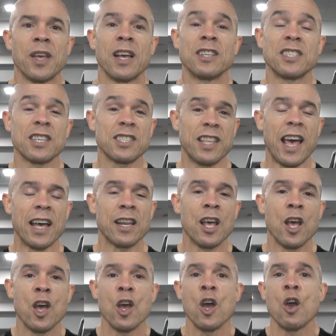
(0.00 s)
It's just that
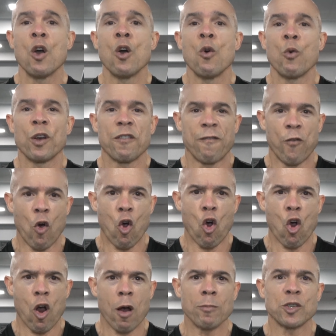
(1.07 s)
with
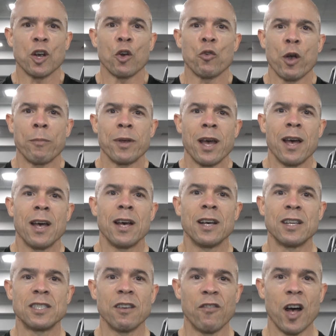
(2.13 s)
forearms or grip
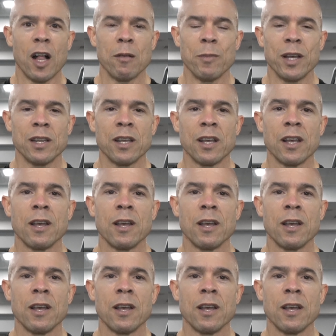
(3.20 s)
development,